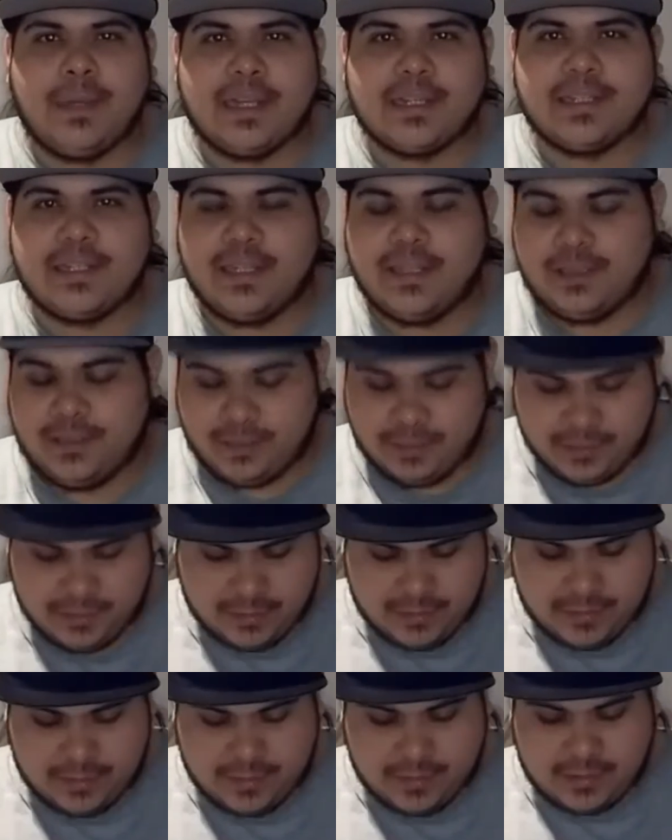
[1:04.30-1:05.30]
box cutter.
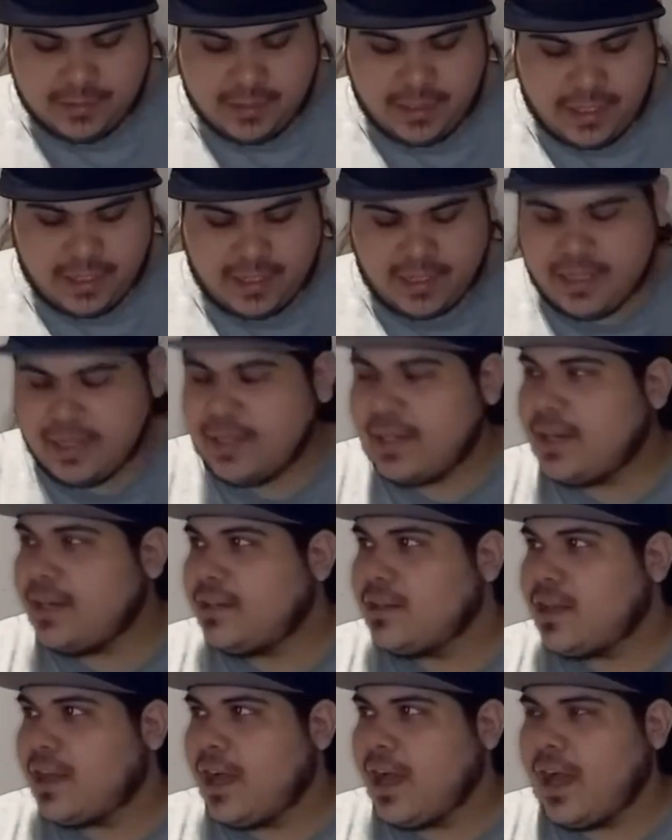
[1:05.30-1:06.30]
And
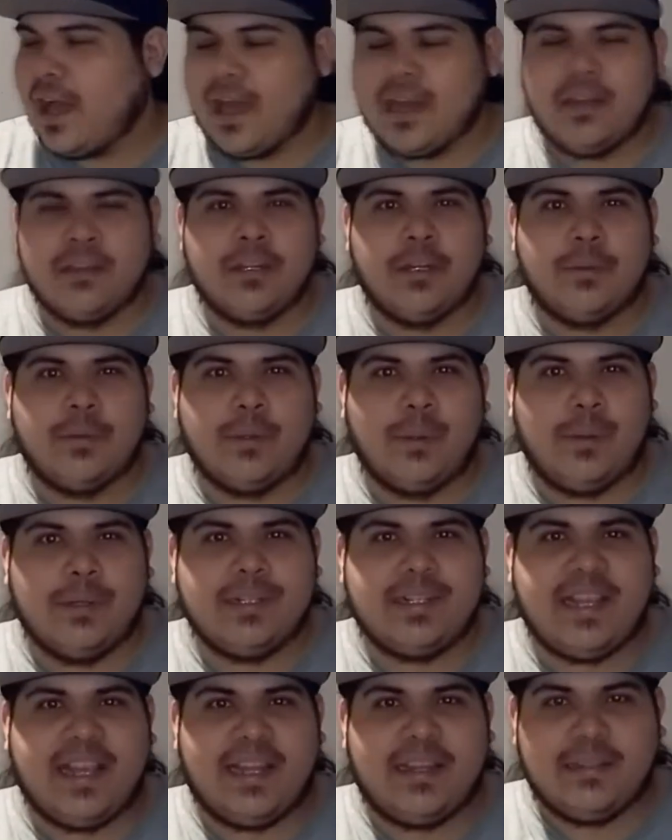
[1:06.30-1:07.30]
I don't know where
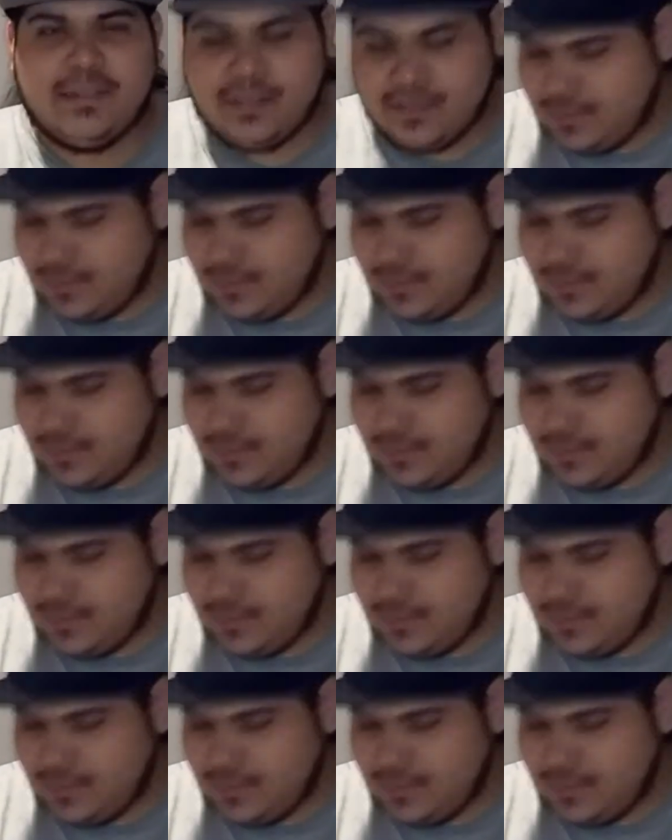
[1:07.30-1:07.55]
one's at.